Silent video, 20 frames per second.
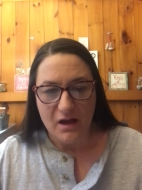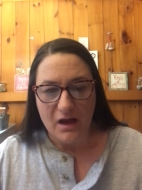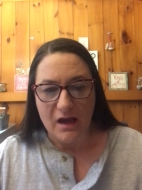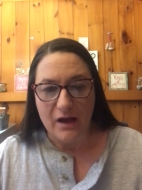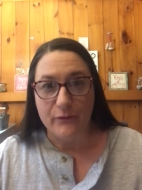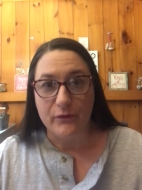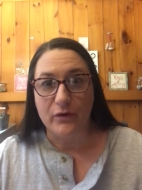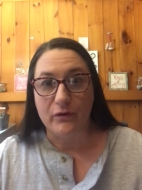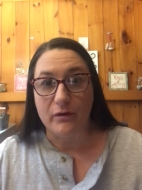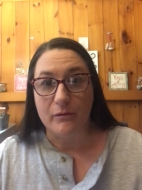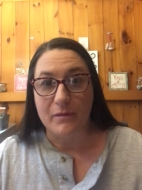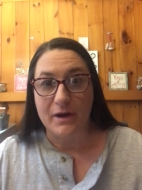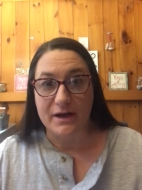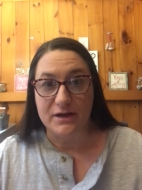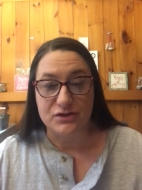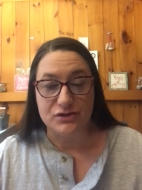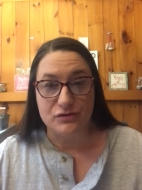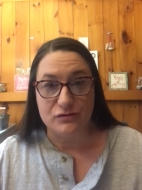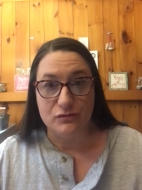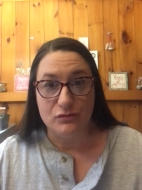I want to
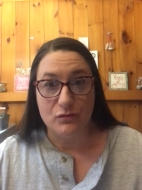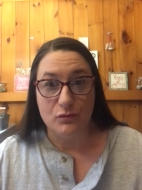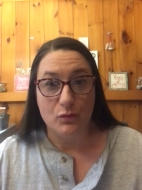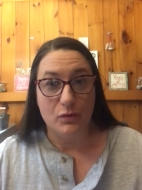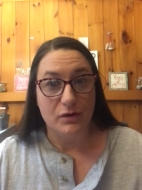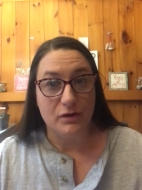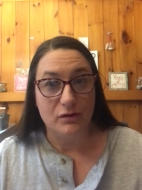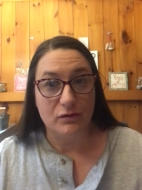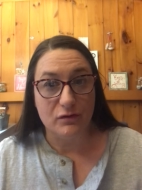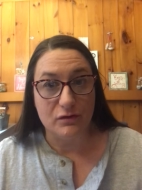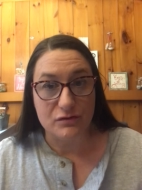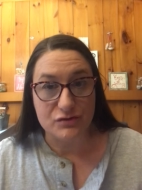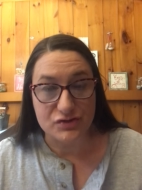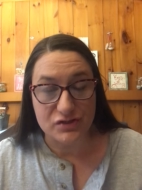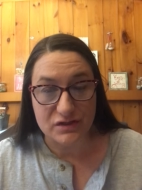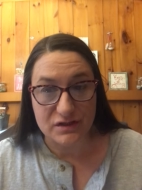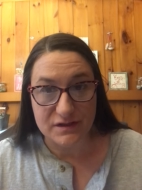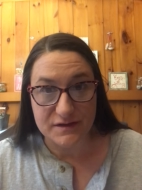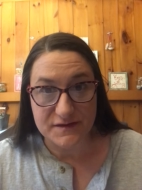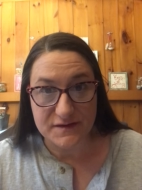remind you what an
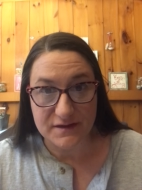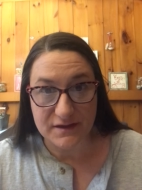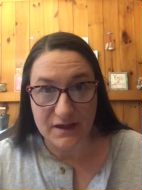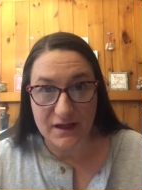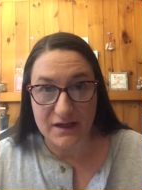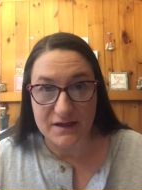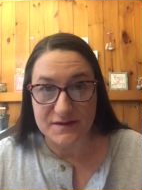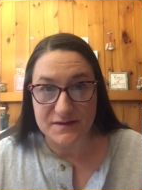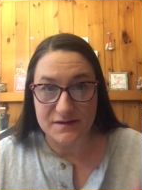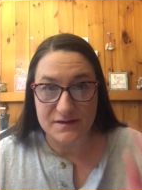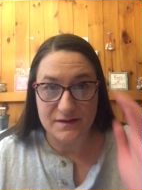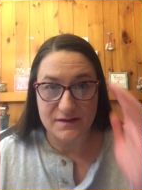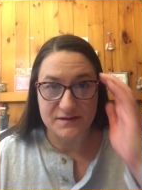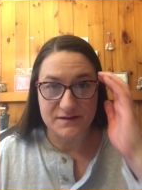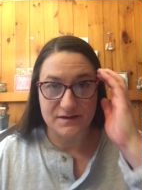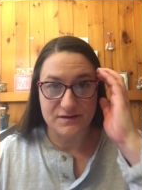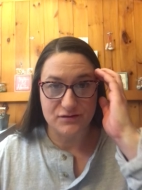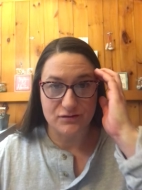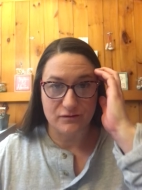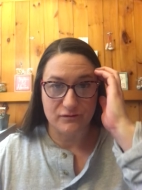illusion is in case this
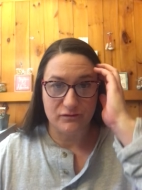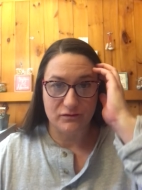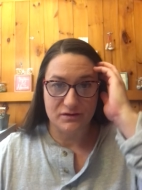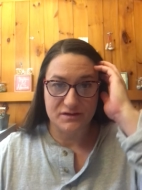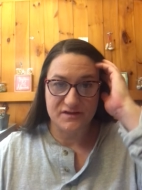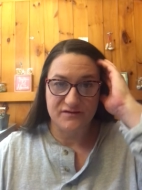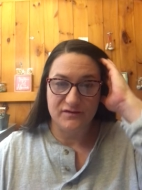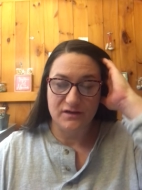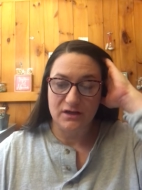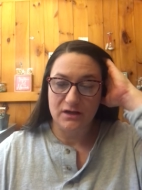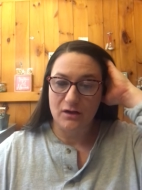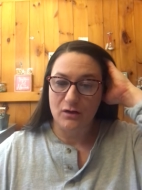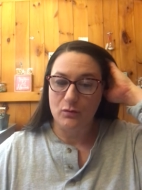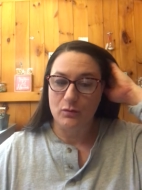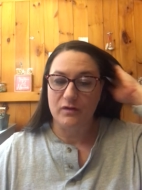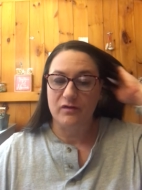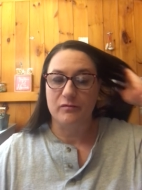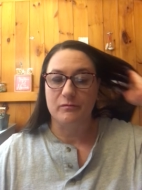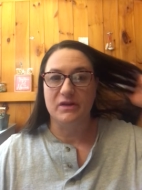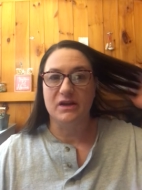is your first video
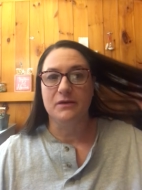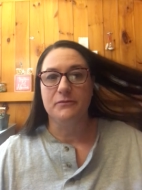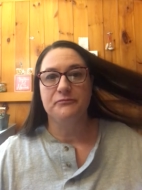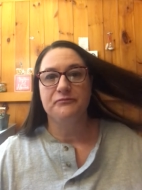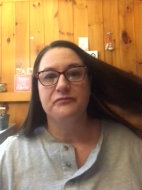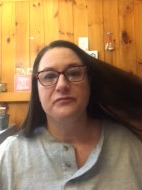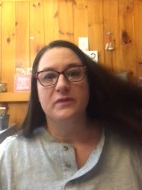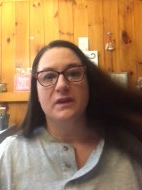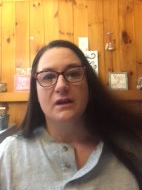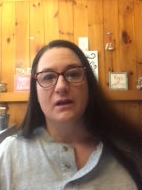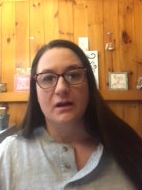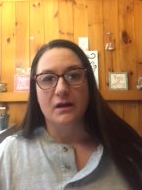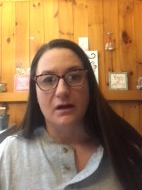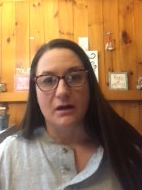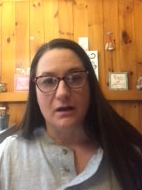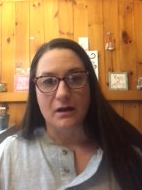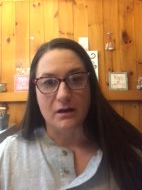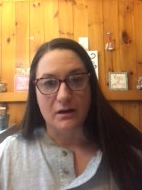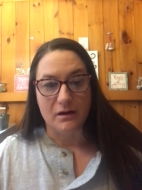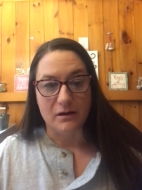with me.
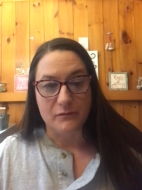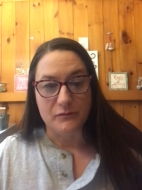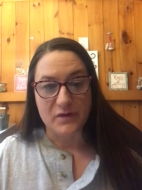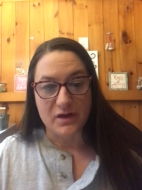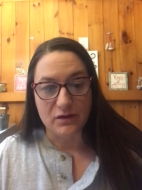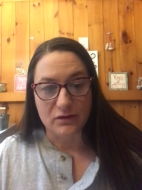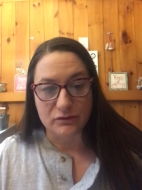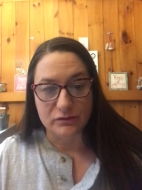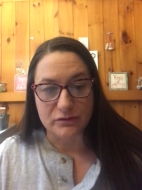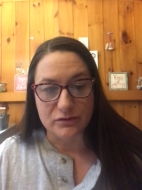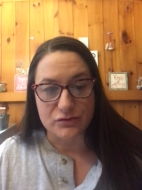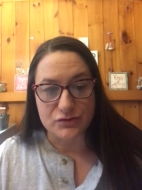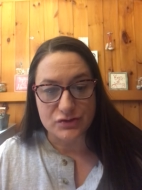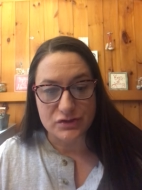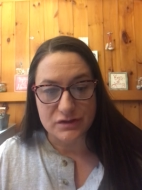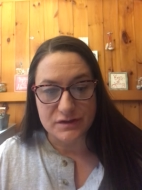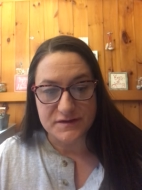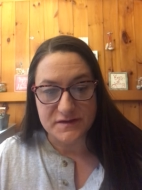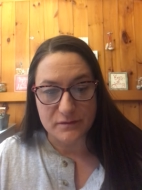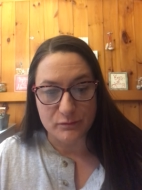An
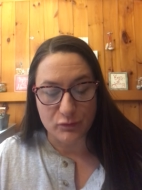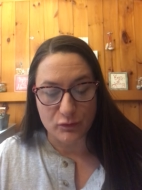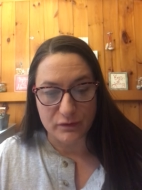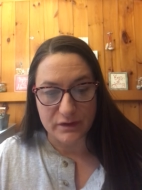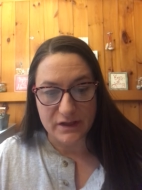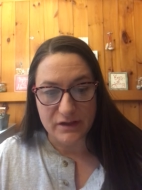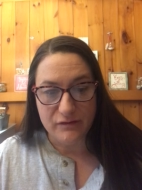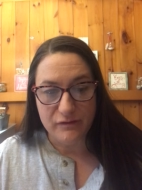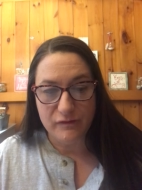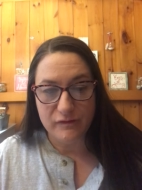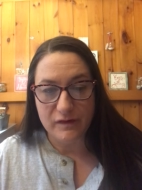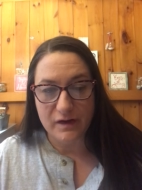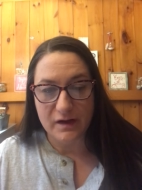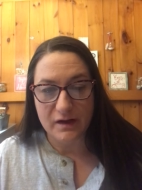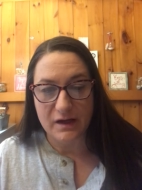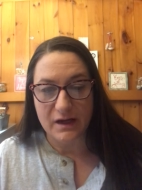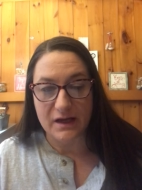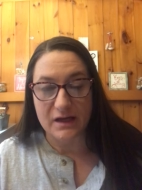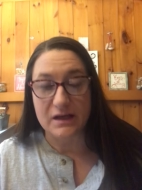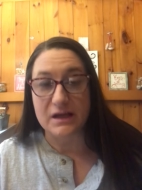illusion is a brief
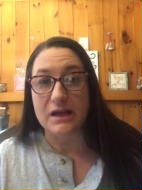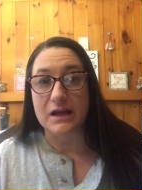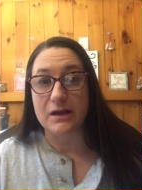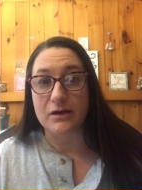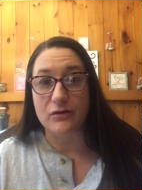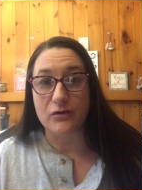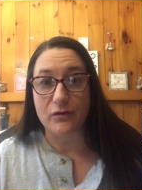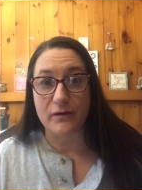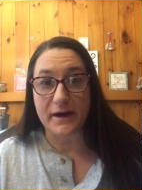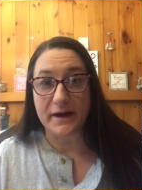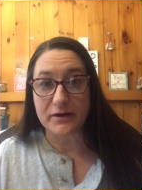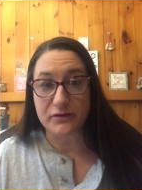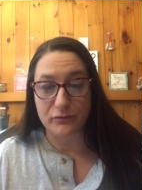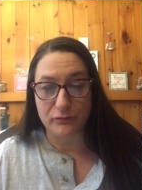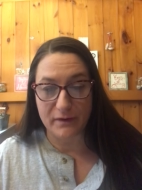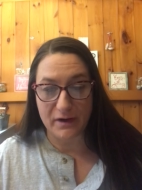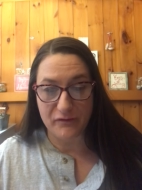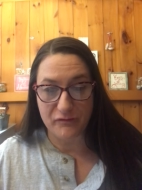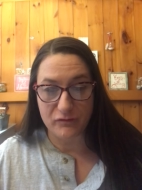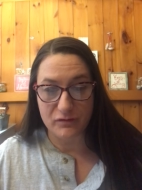and indirect
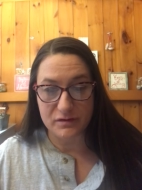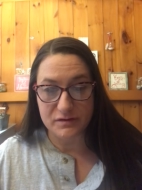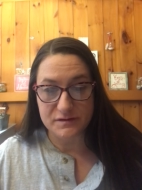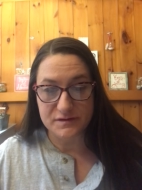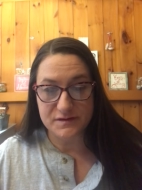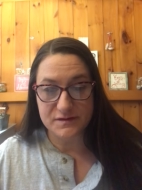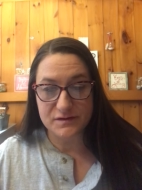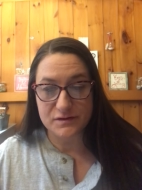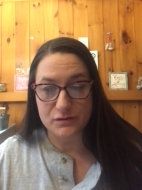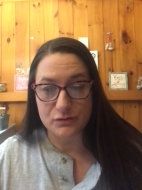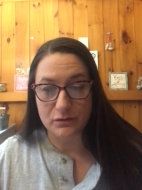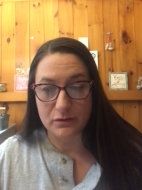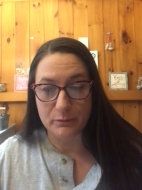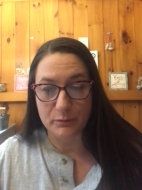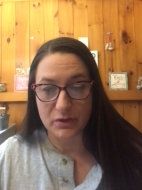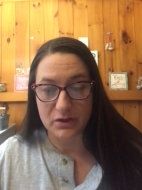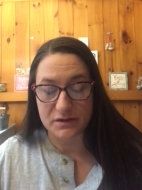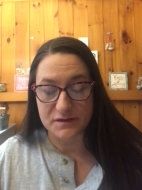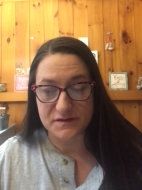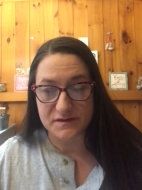reference to a
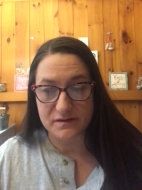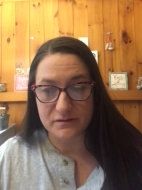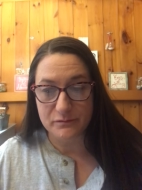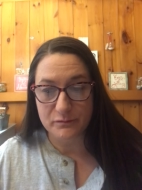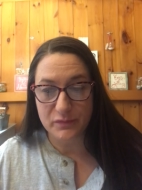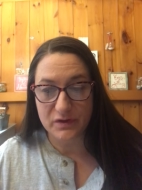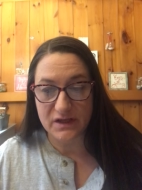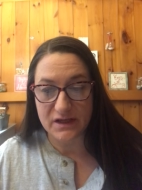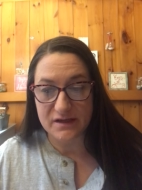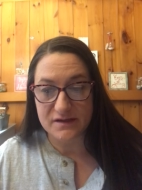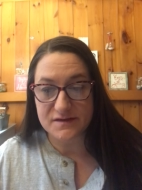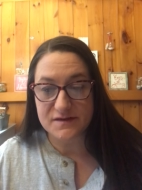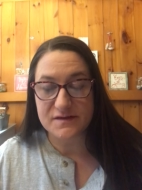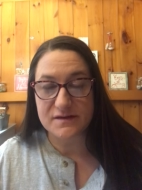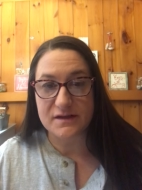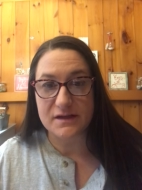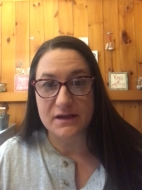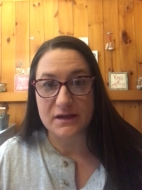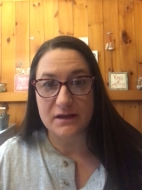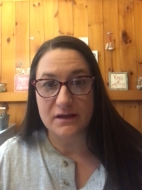person, place,
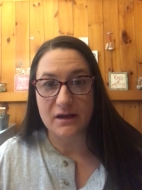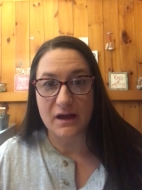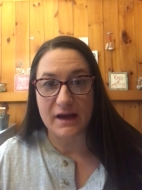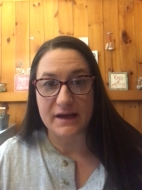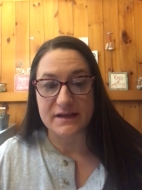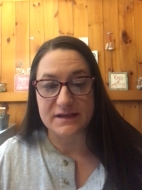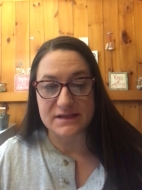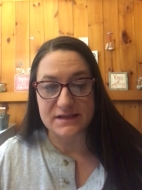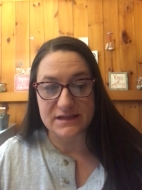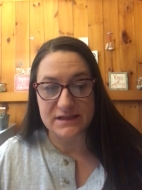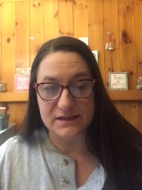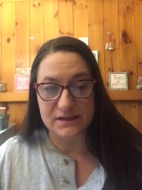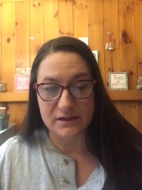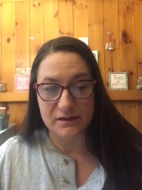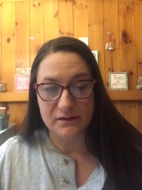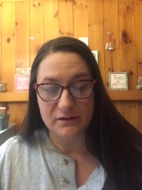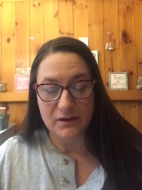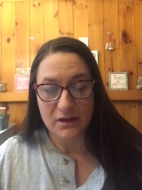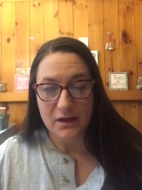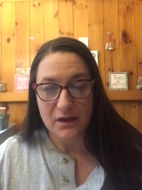thing, idea
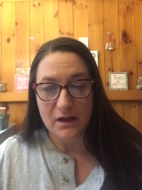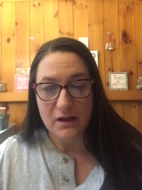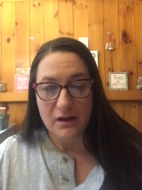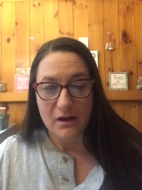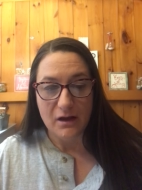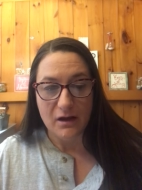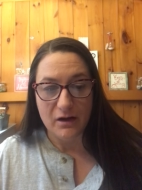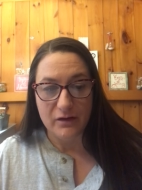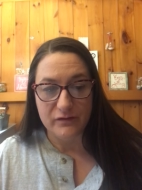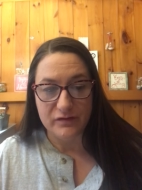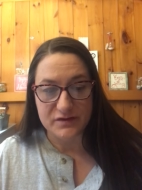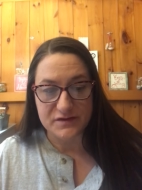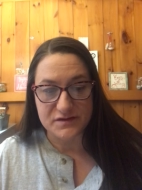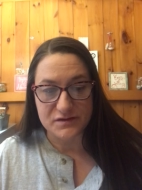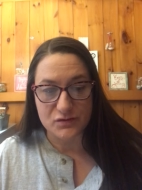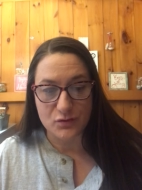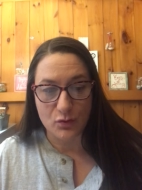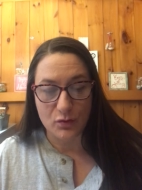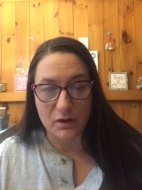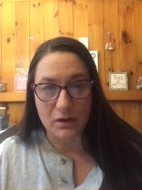of
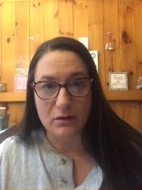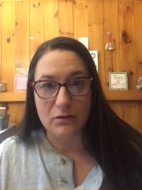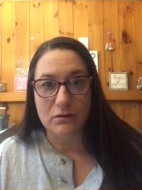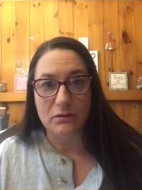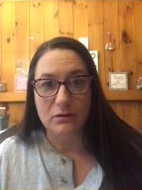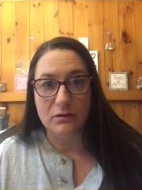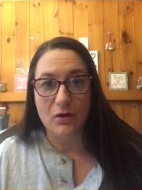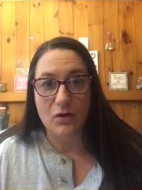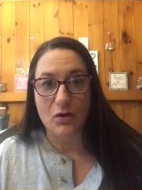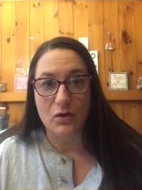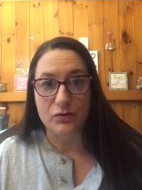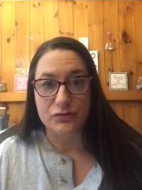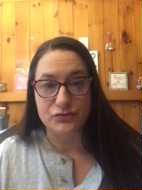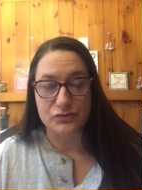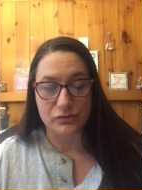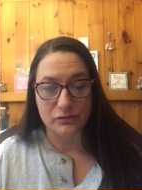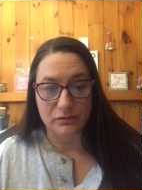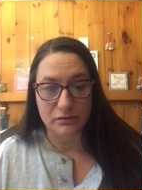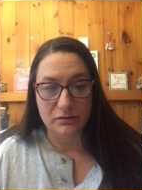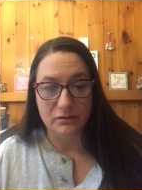historical,
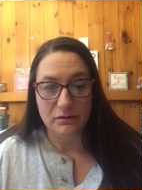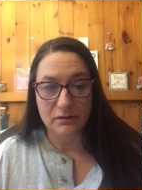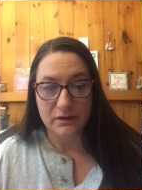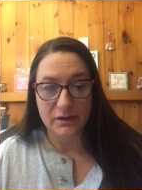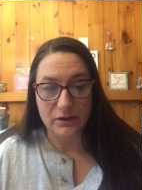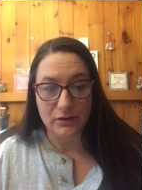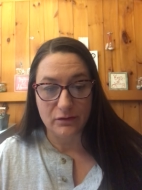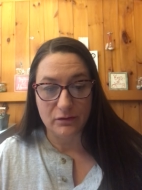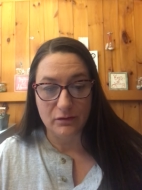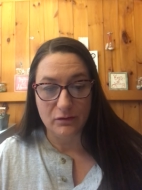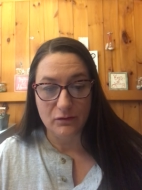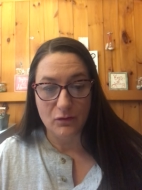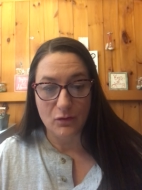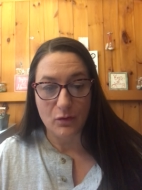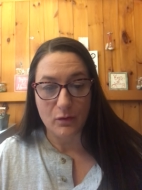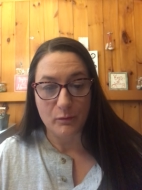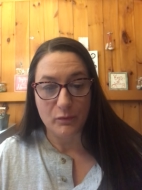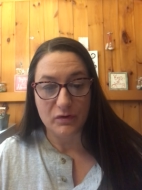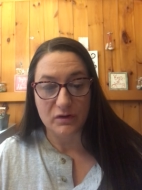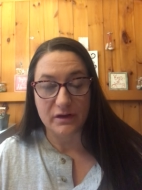cultural, literal,
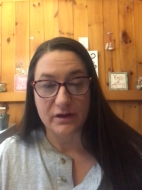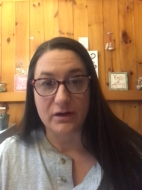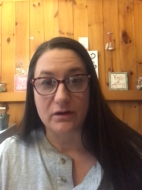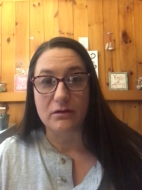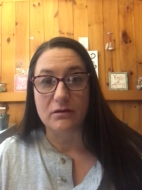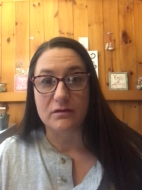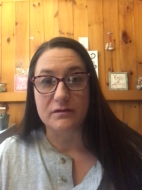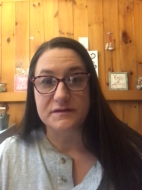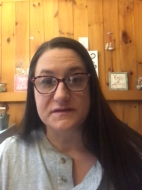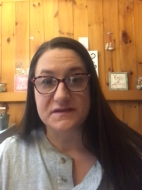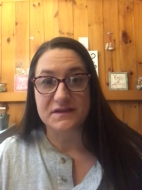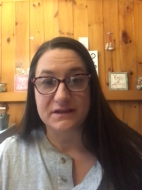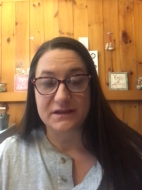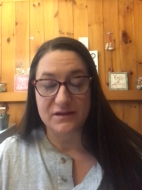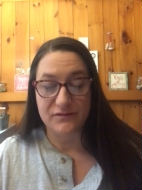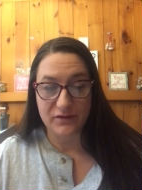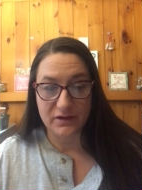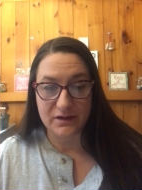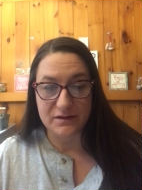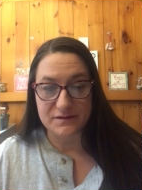or political
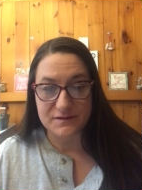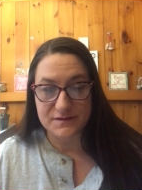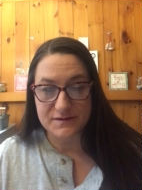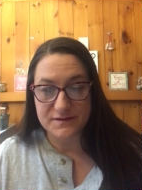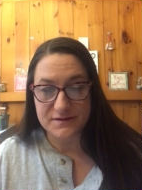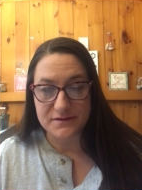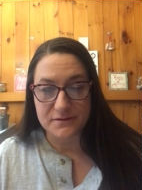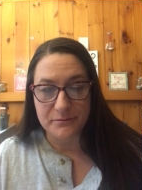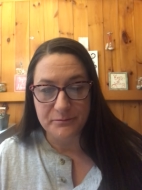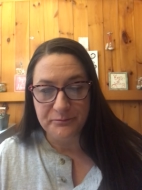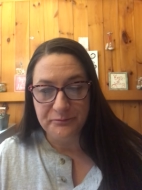significance.